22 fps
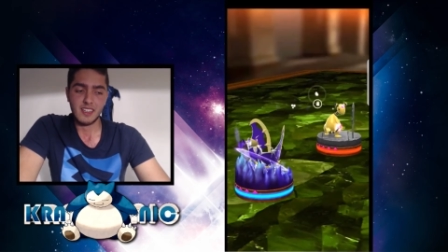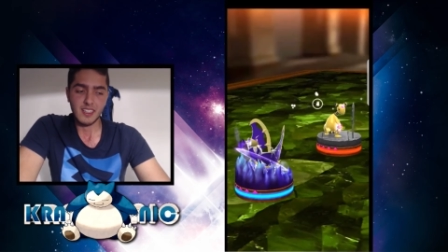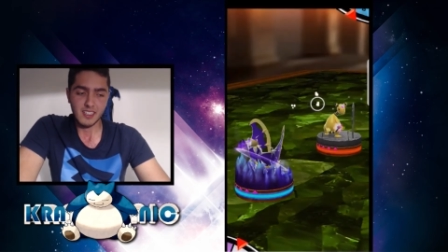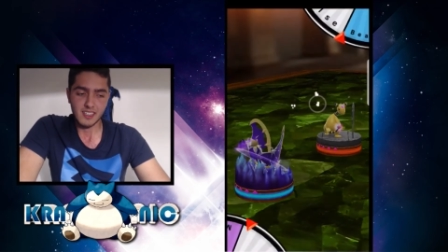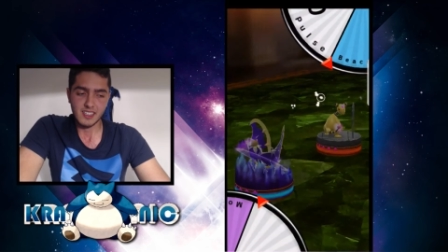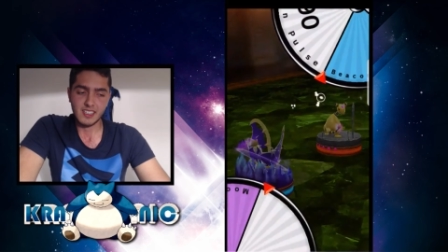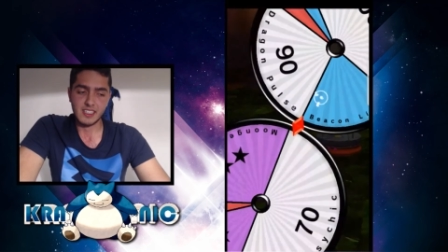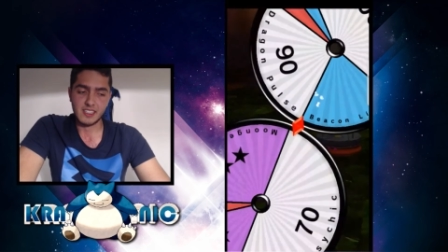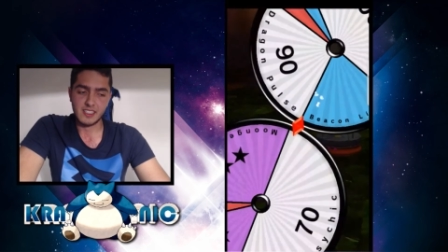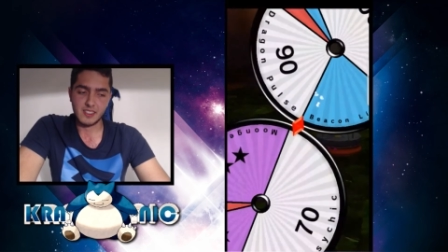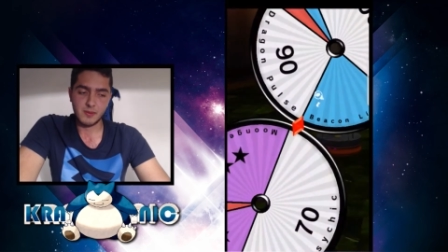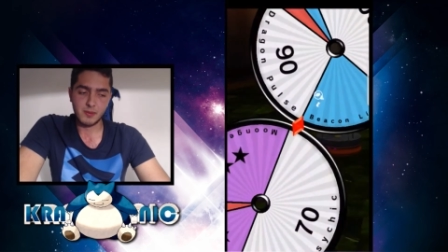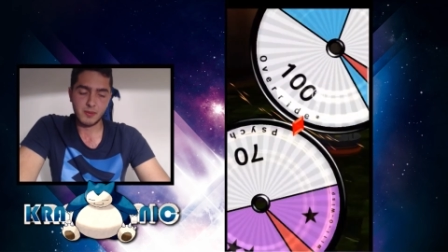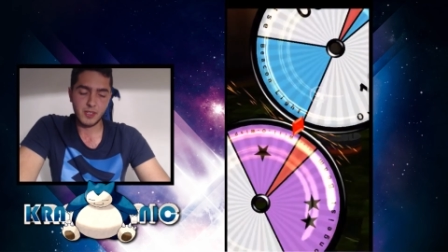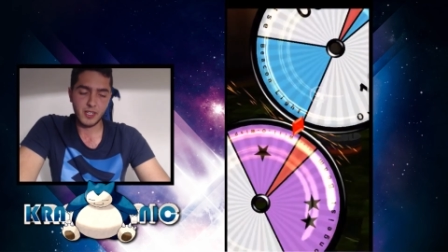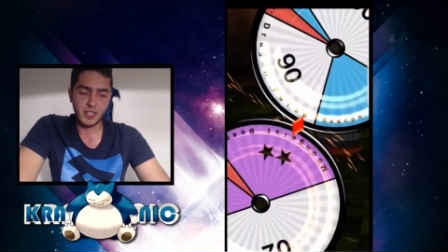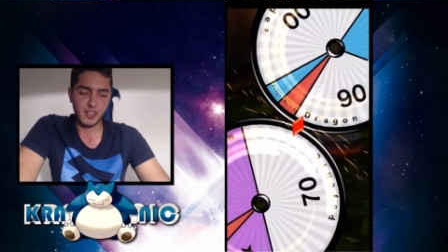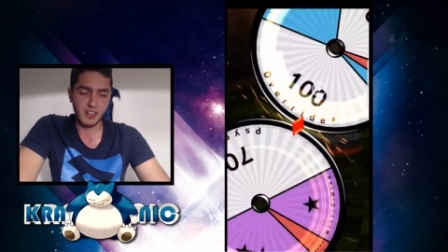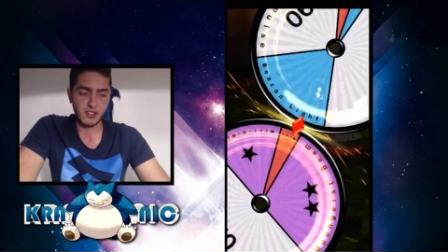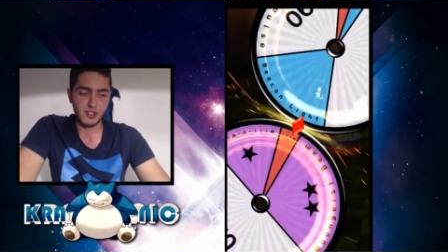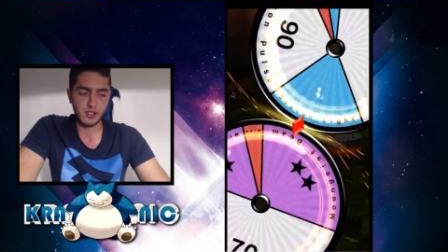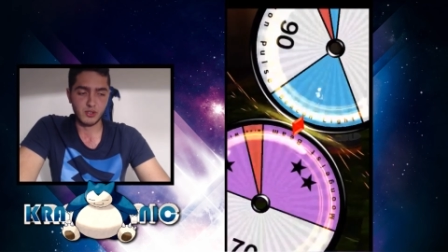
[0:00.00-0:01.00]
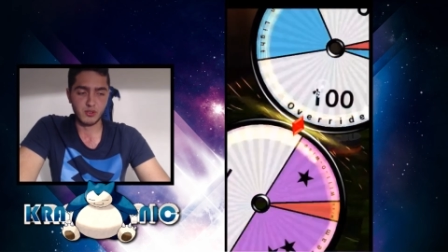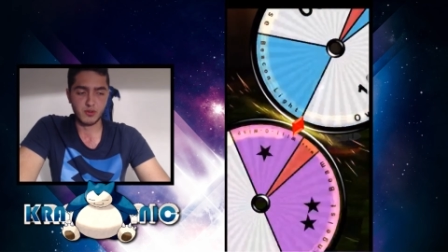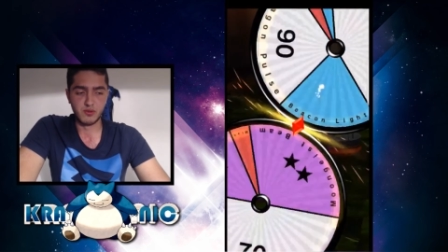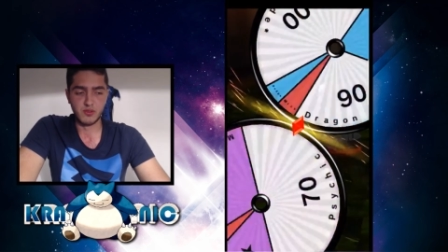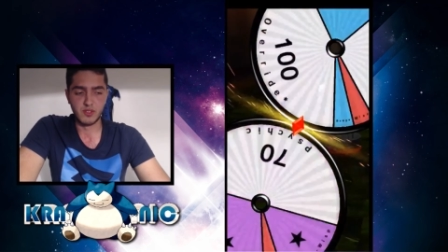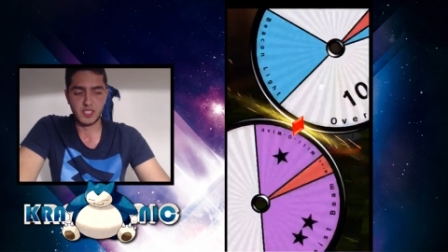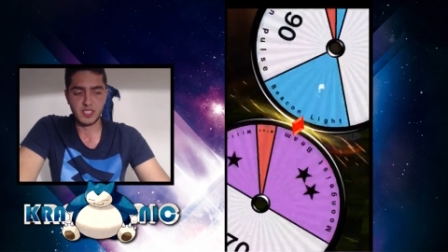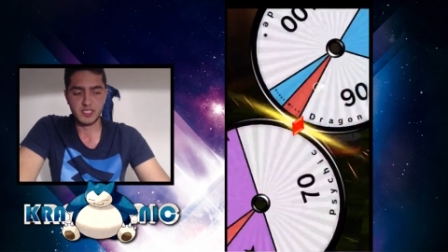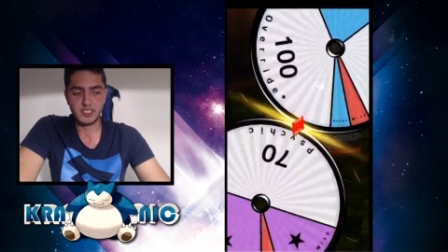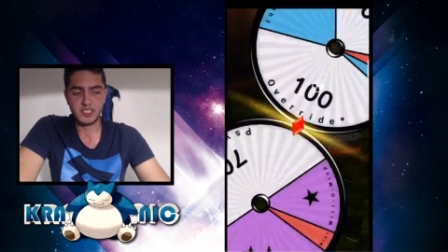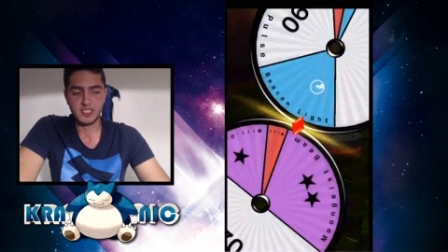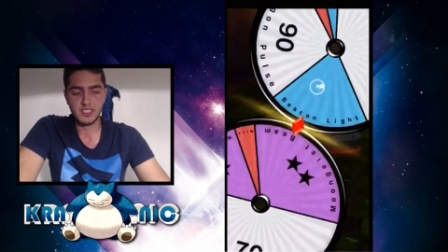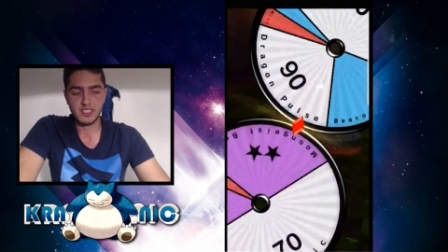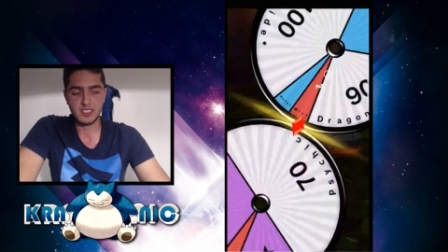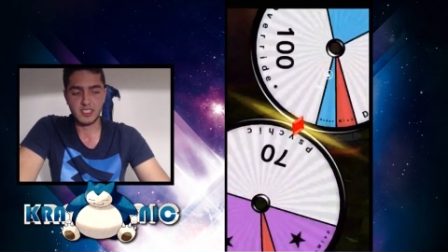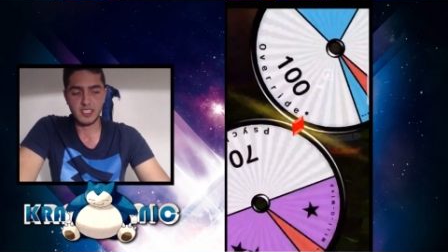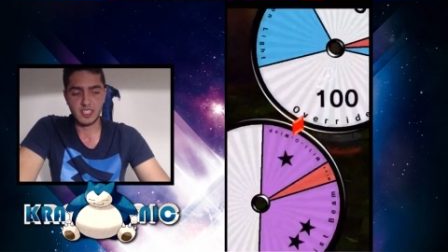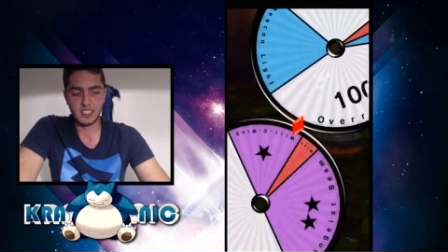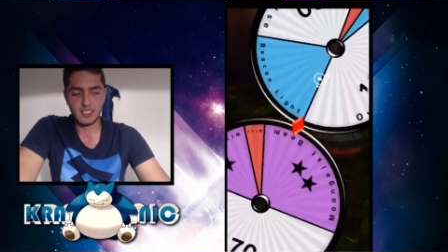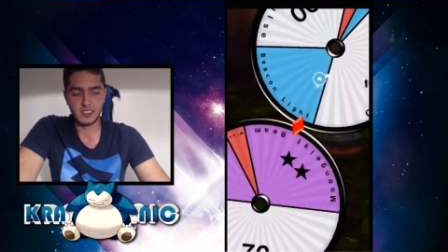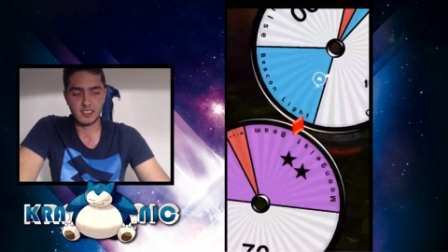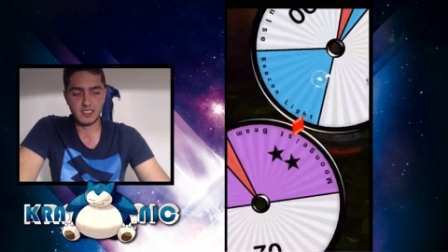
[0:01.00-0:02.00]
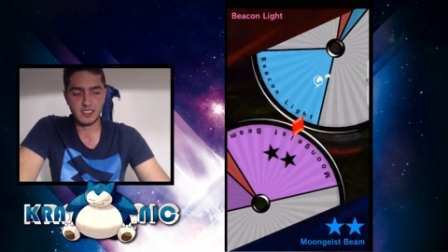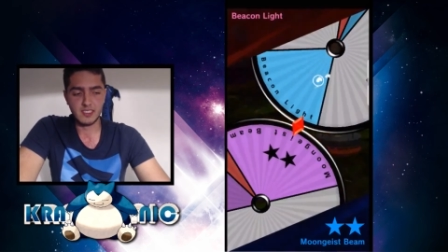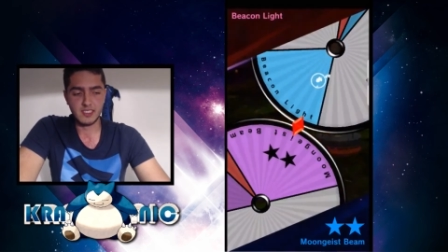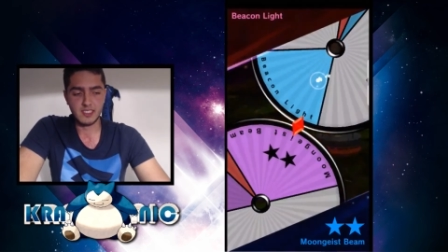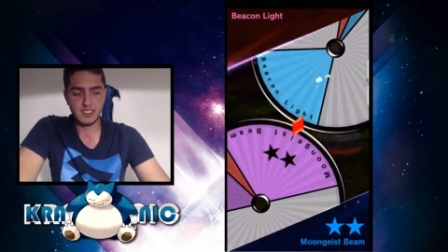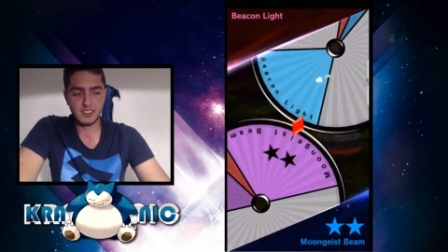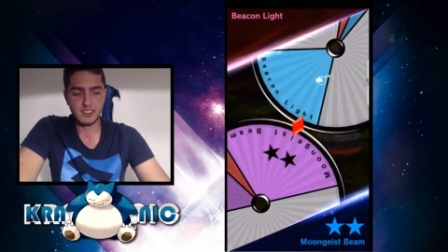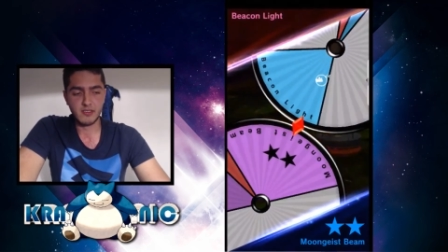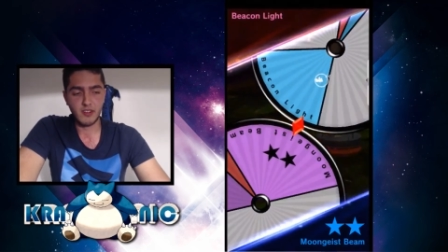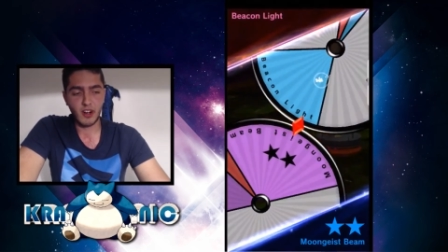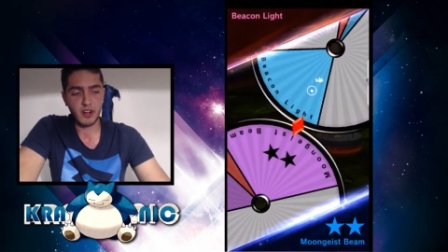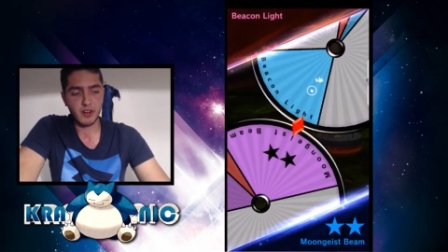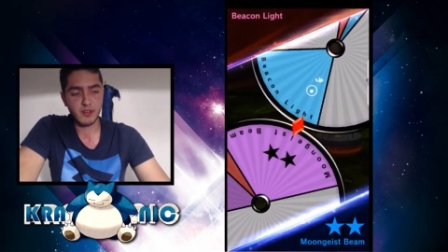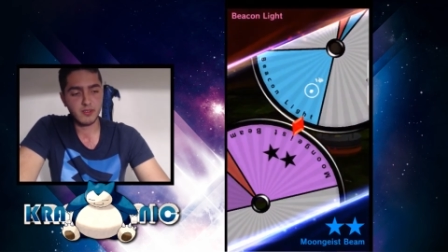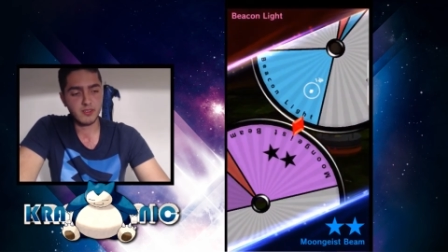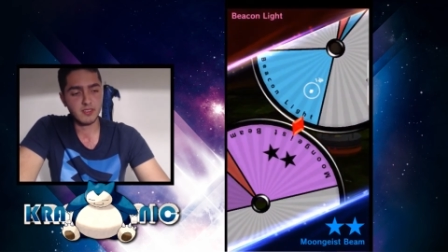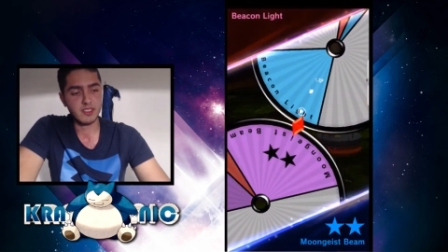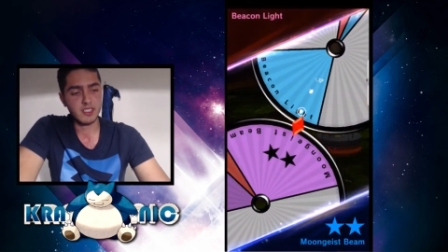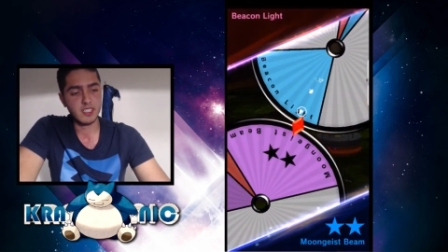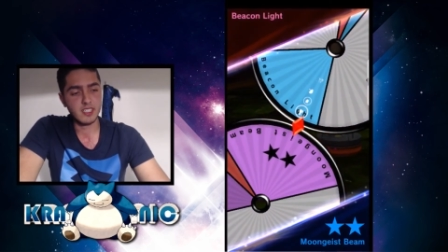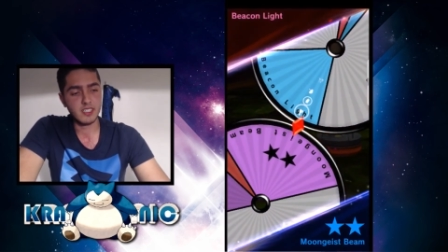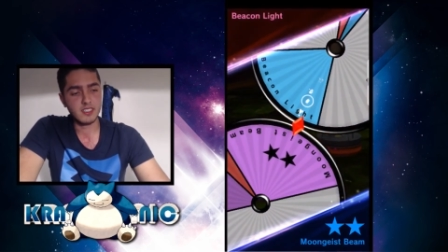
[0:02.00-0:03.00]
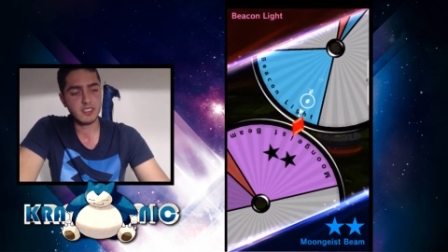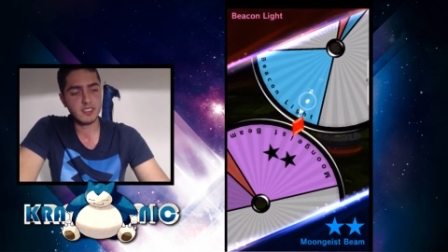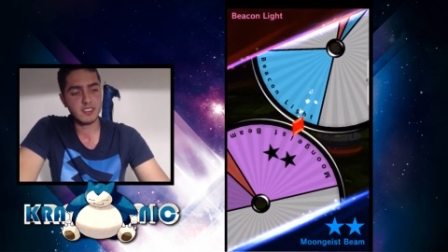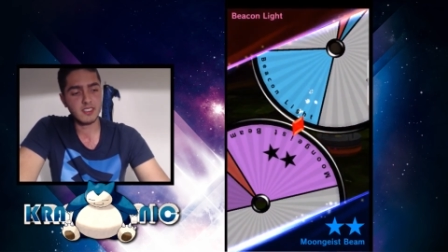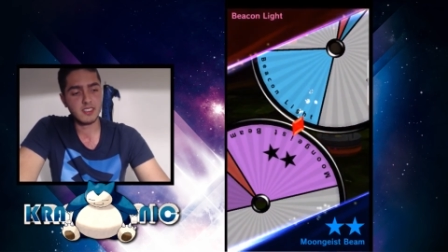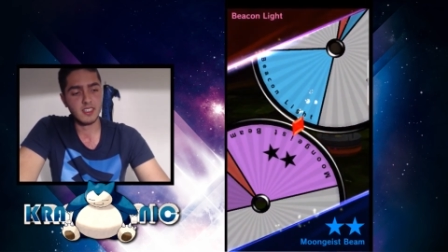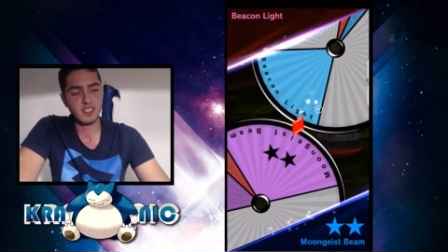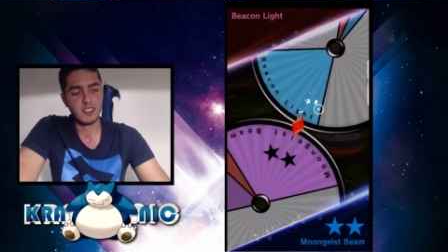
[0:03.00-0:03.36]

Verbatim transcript: it's pretty hard to face these decks, these dragon decks. Uh,